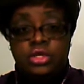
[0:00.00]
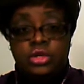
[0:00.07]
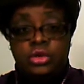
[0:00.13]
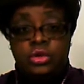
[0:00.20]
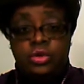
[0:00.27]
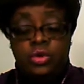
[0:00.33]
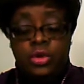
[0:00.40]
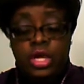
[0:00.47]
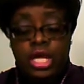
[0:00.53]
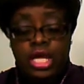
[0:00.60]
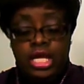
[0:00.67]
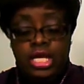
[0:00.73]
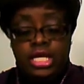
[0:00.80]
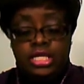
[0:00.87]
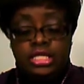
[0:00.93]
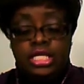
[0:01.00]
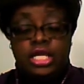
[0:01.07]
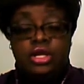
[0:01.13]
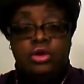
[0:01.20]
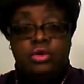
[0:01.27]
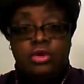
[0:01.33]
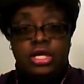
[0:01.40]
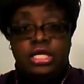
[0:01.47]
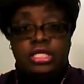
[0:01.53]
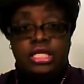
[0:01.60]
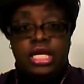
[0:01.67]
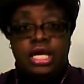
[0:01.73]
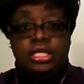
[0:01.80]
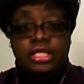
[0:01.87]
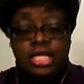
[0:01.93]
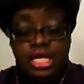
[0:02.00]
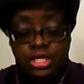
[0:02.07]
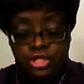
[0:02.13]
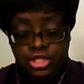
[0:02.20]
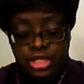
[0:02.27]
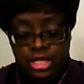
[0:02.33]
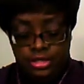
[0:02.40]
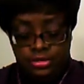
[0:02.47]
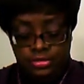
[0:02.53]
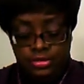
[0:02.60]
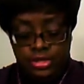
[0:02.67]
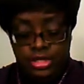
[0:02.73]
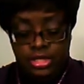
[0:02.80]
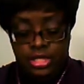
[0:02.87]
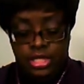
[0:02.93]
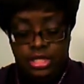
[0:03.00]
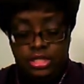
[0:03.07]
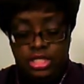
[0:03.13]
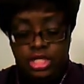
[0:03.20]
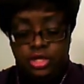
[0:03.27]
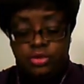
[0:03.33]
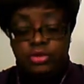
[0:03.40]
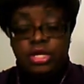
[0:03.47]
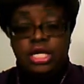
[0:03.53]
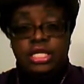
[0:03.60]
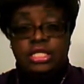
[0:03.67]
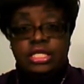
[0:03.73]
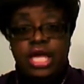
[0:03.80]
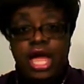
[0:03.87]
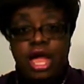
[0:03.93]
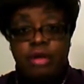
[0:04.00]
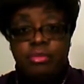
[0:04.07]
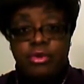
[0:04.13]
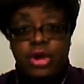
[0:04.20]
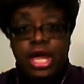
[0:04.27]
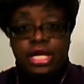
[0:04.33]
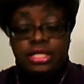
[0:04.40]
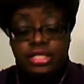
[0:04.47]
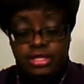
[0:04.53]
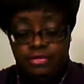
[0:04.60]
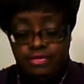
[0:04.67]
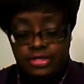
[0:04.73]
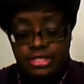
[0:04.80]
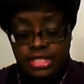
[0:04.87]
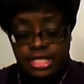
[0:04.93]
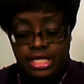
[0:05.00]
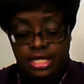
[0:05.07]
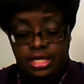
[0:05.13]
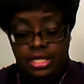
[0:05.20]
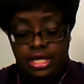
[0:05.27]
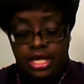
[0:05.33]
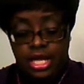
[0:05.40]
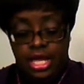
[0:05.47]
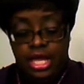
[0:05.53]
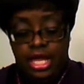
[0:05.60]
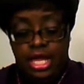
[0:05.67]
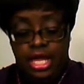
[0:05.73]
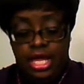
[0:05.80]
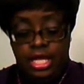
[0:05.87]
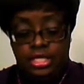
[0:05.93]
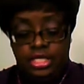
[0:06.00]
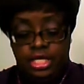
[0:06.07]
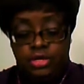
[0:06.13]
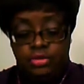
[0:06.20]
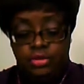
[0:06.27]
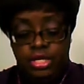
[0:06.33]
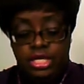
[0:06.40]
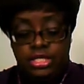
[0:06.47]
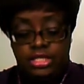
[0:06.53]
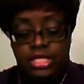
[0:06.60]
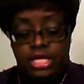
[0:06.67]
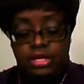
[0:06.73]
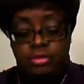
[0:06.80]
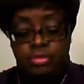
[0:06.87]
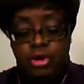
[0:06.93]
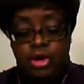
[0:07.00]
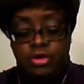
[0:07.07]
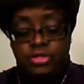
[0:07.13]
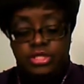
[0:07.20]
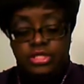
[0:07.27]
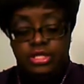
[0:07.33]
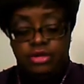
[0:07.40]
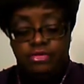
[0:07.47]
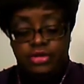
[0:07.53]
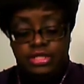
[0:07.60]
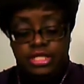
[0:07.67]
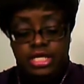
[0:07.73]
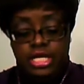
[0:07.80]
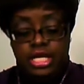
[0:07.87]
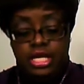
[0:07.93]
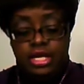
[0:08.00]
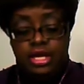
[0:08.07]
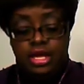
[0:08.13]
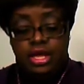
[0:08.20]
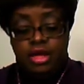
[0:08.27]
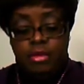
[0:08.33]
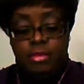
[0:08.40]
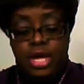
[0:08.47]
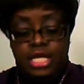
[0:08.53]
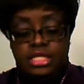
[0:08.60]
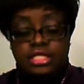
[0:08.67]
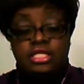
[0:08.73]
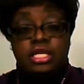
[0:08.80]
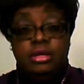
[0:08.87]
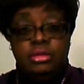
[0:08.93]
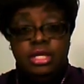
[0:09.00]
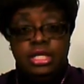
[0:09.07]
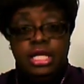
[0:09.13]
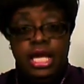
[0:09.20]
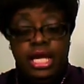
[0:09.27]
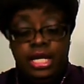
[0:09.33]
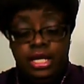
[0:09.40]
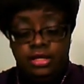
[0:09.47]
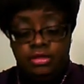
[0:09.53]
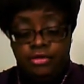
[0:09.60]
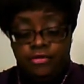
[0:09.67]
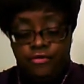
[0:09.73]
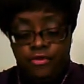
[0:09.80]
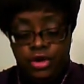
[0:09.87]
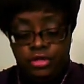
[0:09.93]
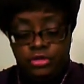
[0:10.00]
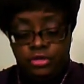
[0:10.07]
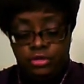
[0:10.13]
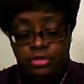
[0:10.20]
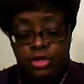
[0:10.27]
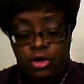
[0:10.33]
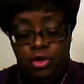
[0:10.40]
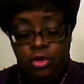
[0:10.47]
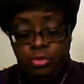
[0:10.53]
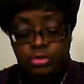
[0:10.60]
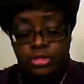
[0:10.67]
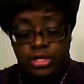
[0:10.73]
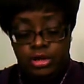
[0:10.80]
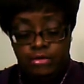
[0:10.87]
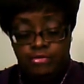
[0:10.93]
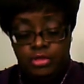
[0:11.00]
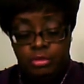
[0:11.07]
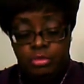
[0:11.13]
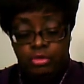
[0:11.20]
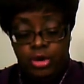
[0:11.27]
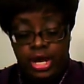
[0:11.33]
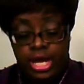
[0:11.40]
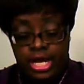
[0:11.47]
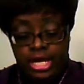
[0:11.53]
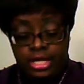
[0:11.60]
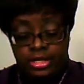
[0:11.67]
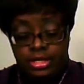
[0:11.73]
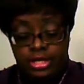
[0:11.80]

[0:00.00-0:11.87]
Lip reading: do is increase attention, decrease hyperactivity, and decrease impulsivity by stimulating the frontal lobes of the brain.